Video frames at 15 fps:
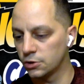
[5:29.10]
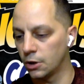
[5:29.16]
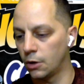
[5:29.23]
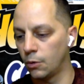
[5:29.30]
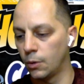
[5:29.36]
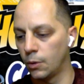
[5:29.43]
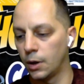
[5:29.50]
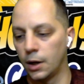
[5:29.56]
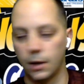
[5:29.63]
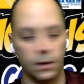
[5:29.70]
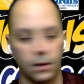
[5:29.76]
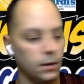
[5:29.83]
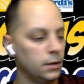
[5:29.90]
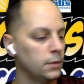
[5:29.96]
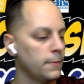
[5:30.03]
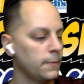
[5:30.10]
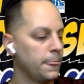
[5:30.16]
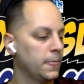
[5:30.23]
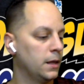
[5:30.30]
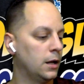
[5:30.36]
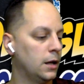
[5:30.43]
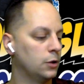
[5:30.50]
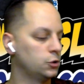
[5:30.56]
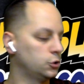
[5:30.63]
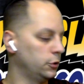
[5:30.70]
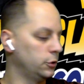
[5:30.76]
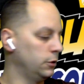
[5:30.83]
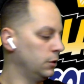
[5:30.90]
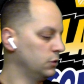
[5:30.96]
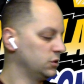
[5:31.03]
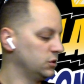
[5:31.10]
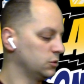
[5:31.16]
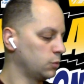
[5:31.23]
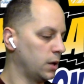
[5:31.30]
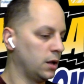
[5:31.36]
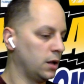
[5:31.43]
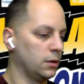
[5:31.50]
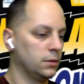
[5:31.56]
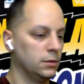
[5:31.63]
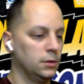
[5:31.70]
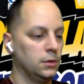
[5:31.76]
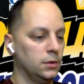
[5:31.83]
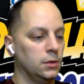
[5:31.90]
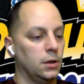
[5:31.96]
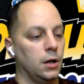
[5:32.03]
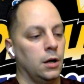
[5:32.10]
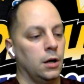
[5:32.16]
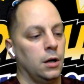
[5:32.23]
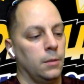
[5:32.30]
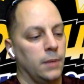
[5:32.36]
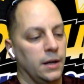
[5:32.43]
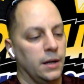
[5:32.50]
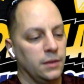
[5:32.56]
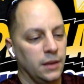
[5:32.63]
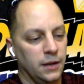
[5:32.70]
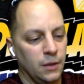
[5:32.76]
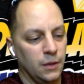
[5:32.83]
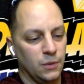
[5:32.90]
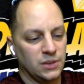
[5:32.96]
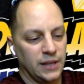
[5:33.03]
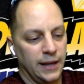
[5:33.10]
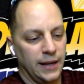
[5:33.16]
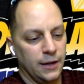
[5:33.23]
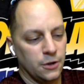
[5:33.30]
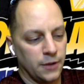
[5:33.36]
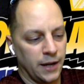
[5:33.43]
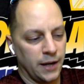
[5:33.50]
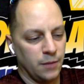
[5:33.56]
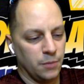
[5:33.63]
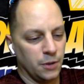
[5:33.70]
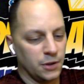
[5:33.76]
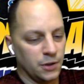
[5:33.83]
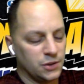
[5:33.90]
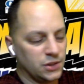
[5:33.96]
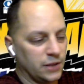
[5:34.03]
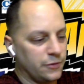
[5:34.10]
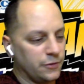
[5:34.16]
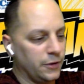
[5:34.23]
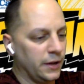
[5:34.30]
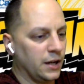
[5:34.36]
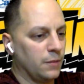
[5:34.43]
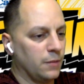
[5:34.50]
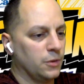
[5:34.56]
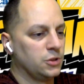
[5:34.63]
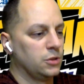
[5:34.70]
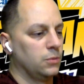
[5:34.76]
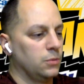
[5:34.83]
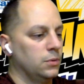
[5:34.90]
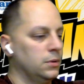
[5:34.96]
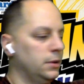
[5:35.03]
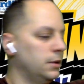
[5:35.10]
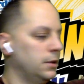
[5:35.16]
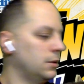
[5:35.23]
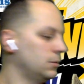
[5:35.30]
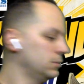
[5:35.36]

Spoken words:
So I'll show you those as well. I think it was 8 or 9 books. I forget how much it, you